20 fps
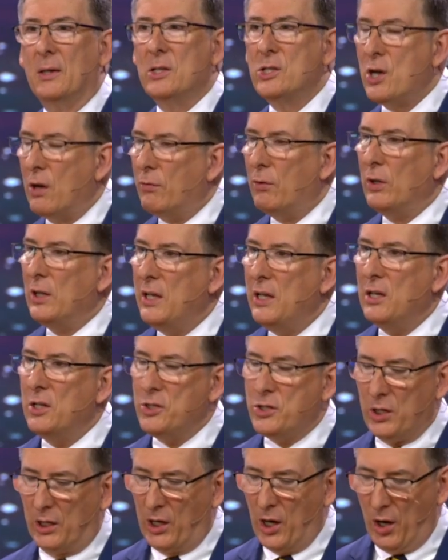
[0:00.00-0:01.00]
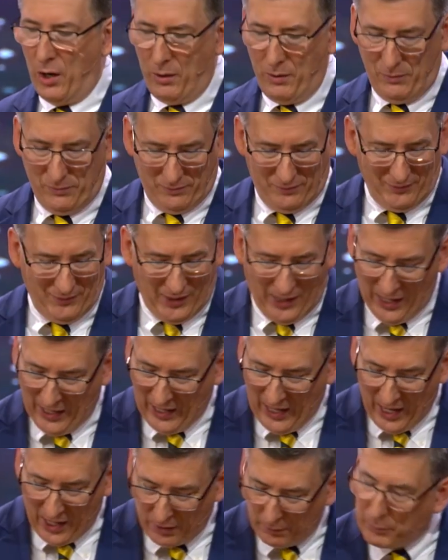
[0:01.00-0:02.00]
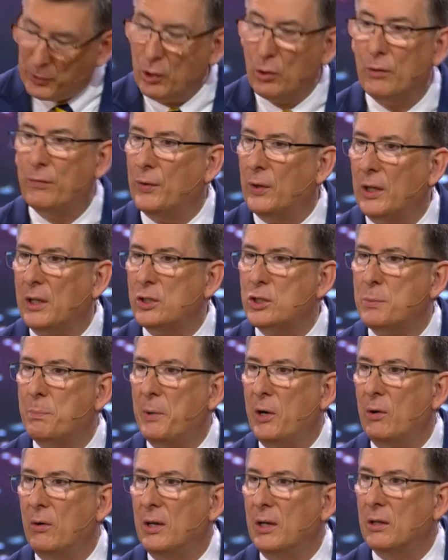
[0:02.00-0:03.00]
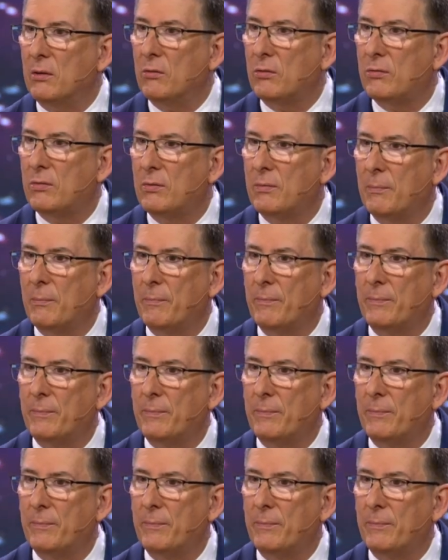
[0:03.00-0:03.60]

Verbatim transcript: Several years ago, I had a beautiful experience.